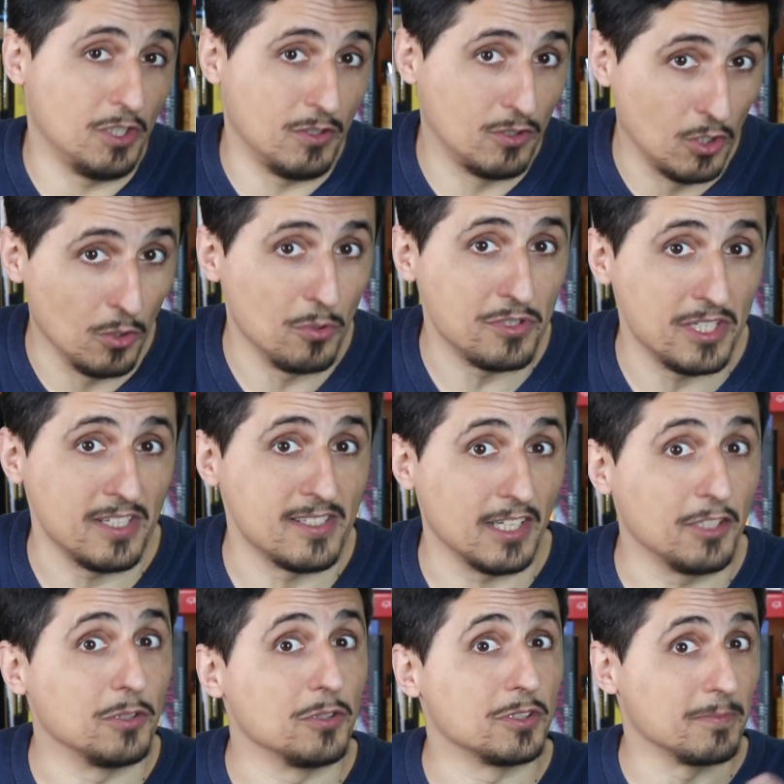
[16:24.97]
coroutines are
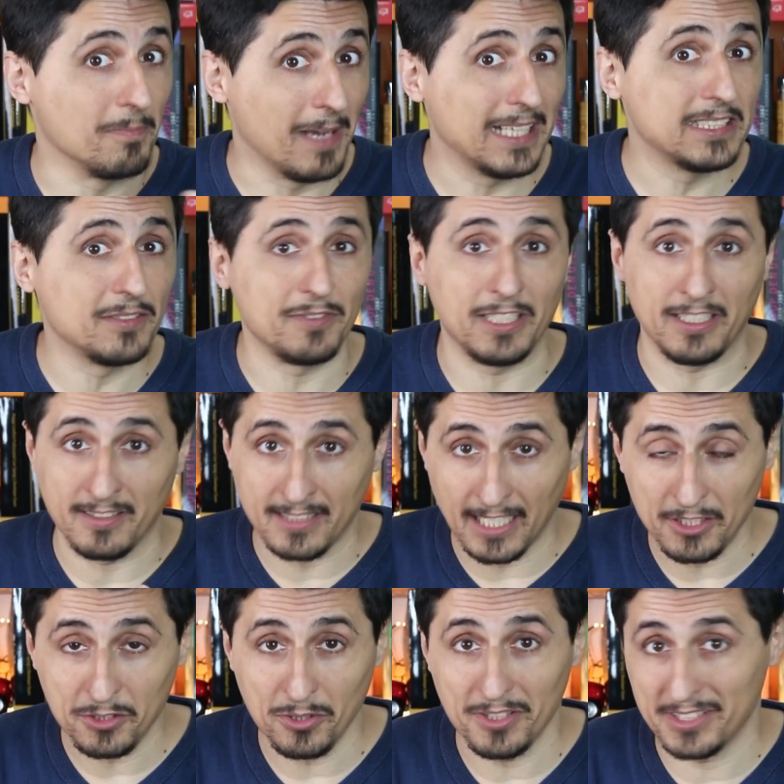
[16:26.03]
used massively in
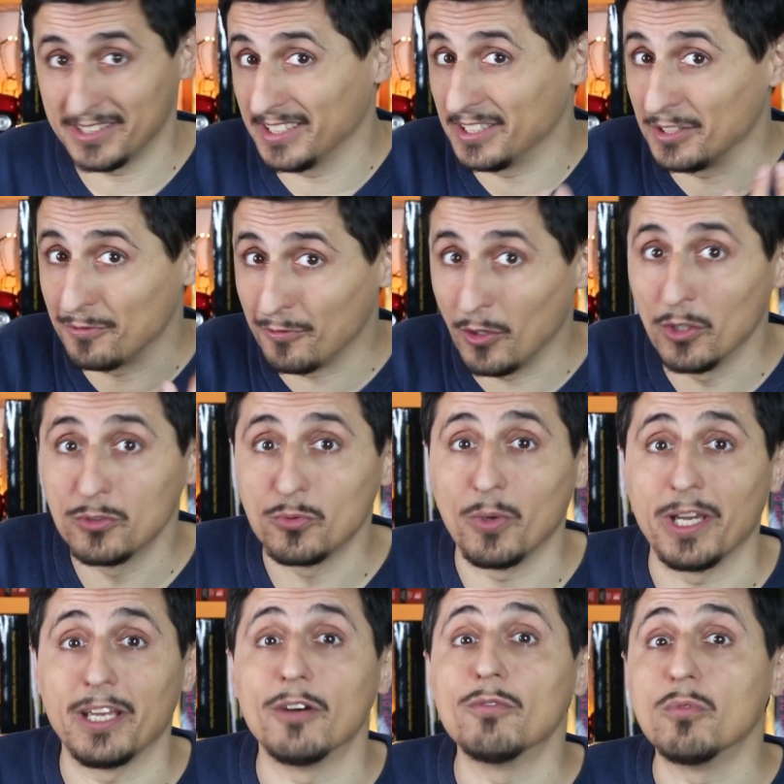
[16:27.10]
Ktor. It's the default
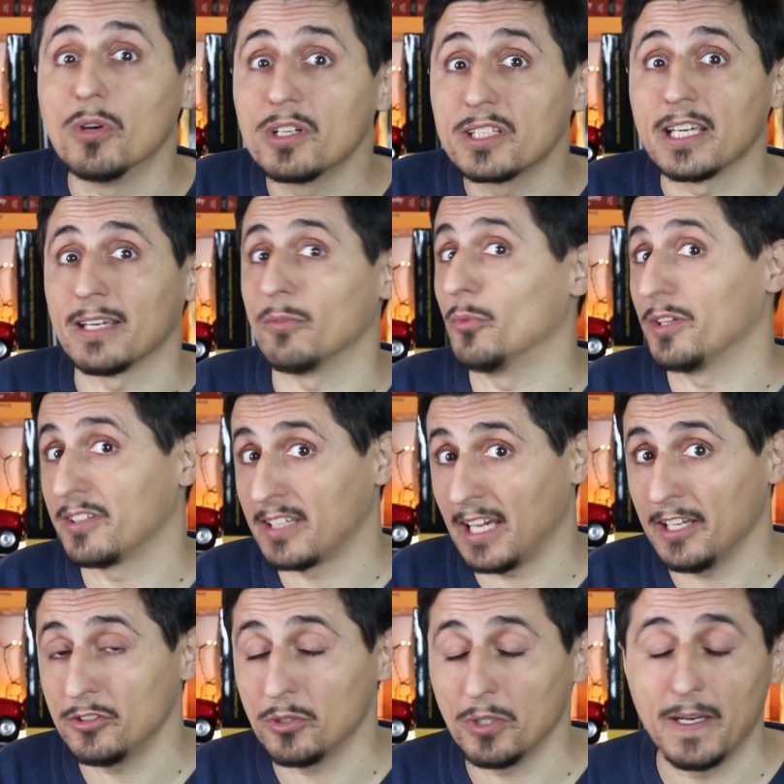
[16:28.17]
way of working with
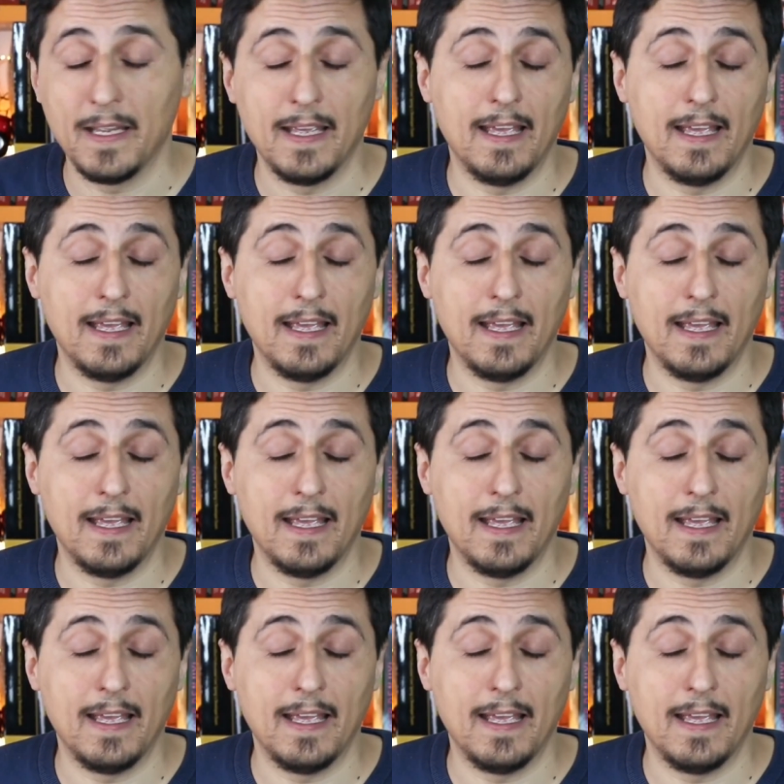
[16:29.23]
Ktor.